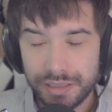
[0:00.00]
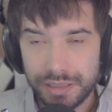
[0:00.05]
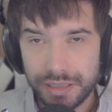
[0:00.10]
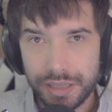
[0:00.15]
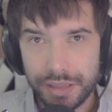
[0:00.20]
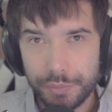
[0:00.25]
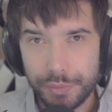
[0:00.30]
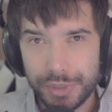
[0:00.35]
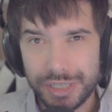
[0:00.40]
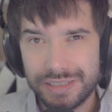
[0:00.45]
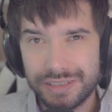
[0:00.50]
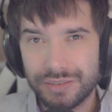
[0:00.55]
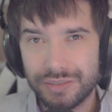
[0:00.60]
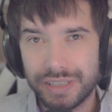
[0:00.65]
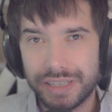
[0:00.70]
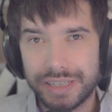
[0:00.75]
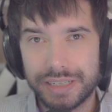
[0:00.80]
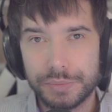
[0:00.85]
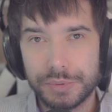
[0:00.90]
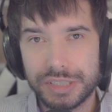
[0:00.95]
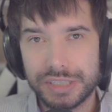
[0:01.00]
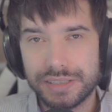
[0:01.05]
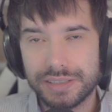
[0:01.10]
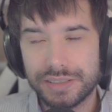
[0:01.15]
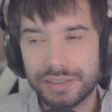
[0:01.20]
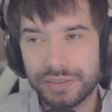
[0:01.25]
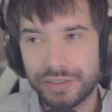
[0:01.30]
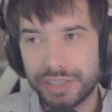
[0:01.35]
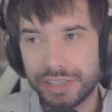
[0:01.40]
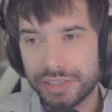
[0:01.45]
Otherwise, you'll end up in a
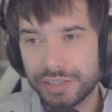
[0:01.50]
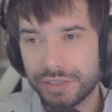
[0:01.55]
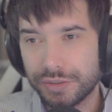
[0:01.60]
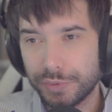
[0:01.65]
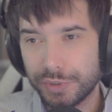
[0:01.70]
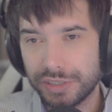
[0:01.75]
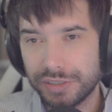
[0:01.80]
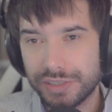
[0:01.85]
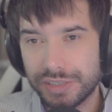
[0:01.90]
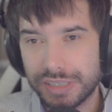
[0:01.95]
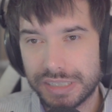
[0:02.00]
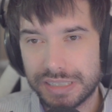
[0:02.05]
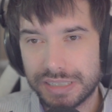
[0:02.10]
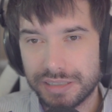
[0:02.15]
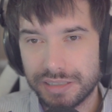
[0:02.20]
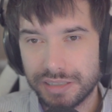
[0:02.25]
situation where you just